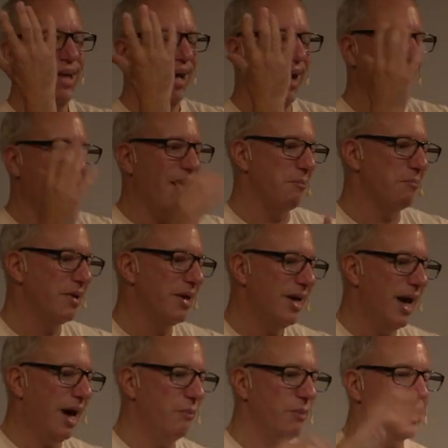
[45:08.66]
And
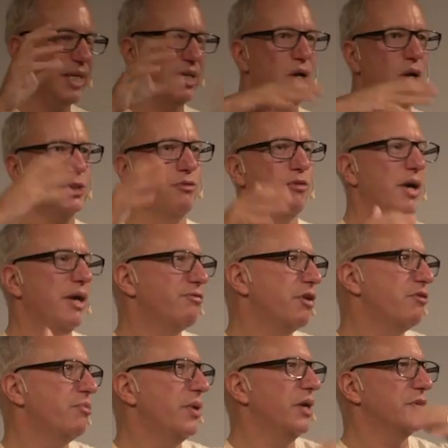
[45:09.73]
we did lots of, if
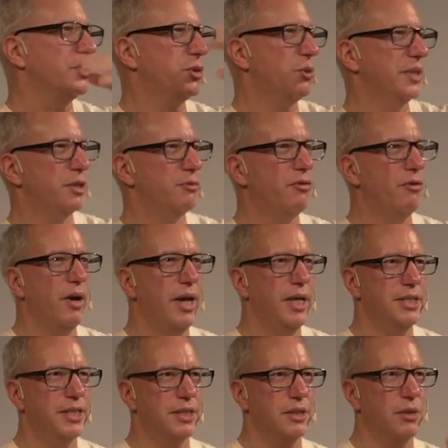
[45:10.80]
you've been on Twitter for
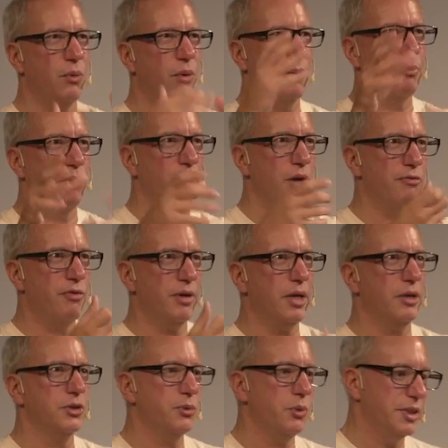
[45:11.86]
ages and quite prolific
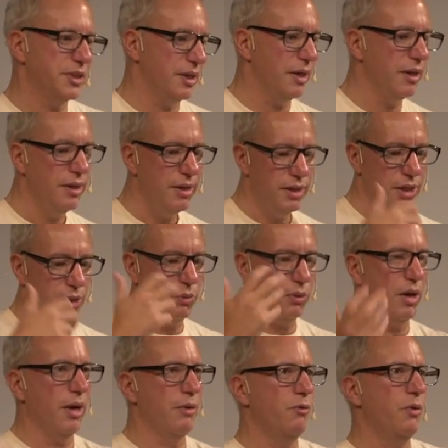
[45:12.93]
on Twitter, you were
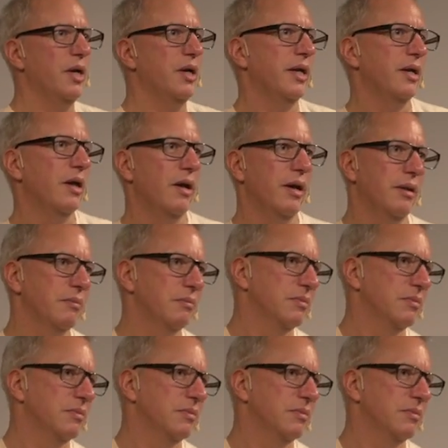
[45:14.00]
like really like